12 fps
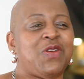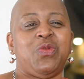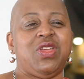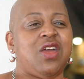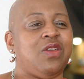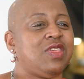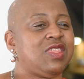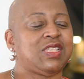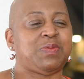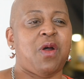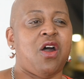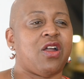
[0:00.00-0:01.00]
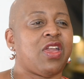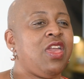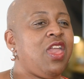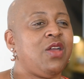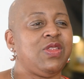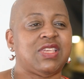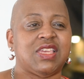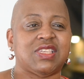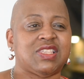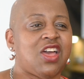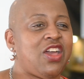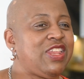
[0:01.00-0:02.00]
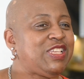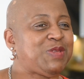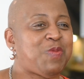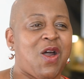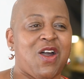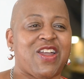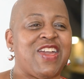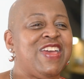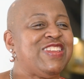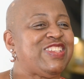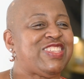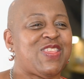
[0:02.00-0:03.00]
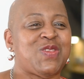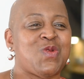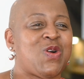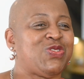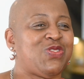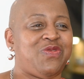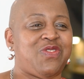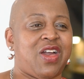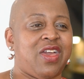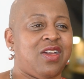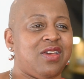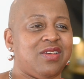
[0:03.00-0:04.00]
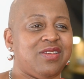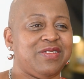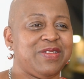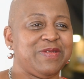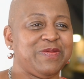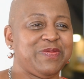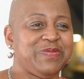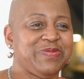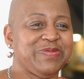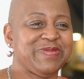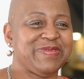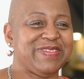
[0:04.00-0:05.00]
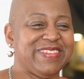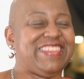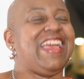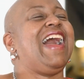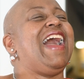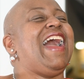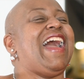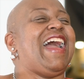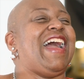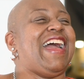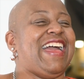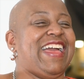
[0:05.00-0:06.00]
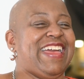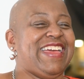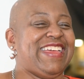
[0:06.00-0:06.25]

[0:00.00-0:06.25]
And we know that the spark, it only takes a tiny spark to set the world on fire. Well, I can certainly feel your spark that's coming